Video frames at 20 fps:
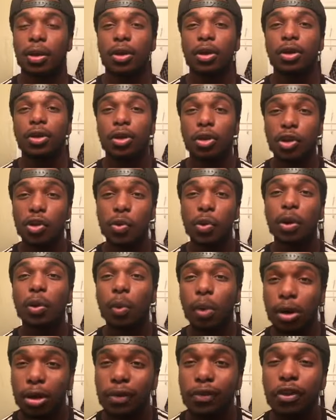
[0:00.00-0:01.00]
you were
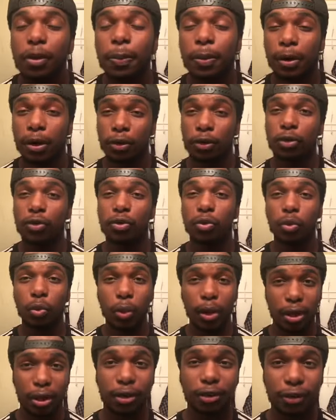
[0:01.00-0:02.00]
one of the persons who
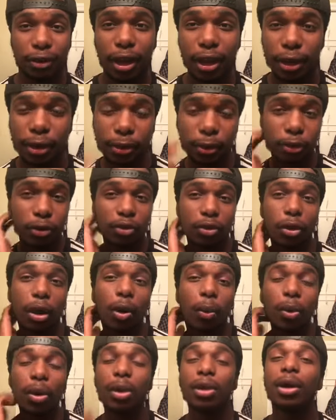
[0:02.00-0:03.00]
went inside. So I,
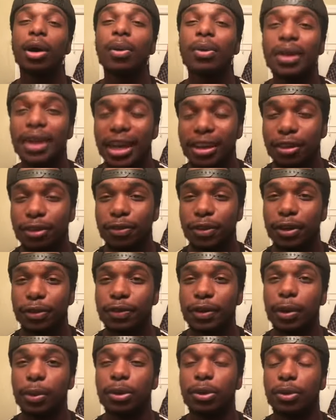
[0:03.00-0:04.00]
want, I would like to
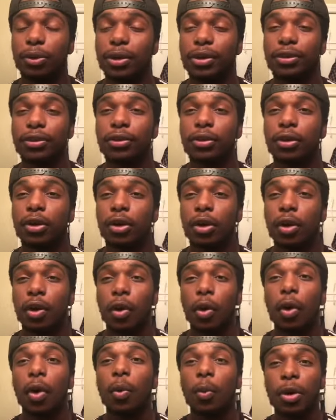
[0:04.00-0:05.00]
verify with you is,
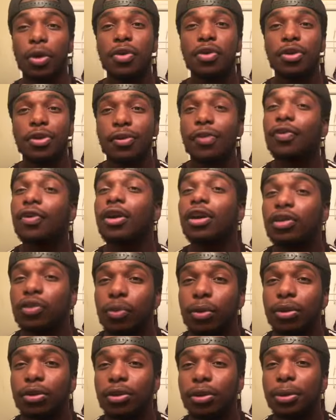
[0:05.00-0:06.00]
were you the first
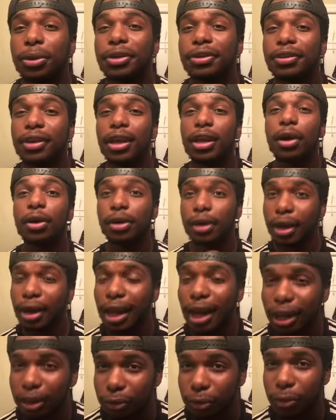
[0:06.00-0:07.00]
one to go inside or the
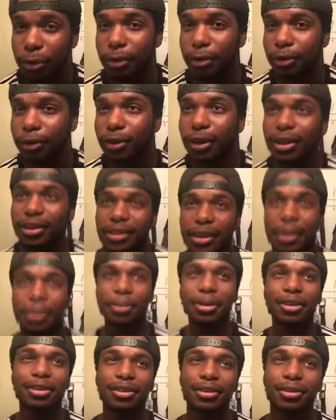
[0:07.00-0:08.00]
last one? So I said,
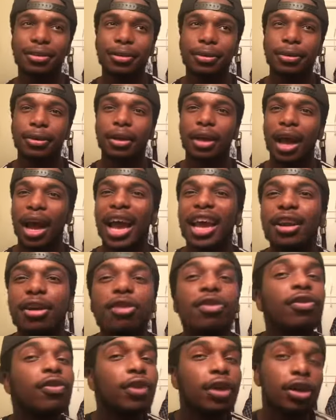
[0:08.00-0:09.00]
miss, I the
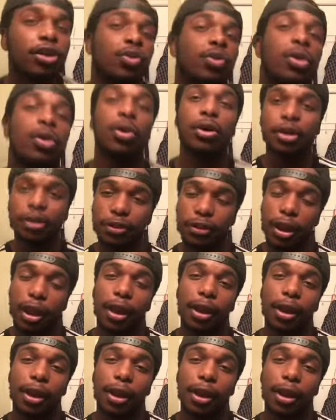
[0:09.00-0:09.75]
first one going inside.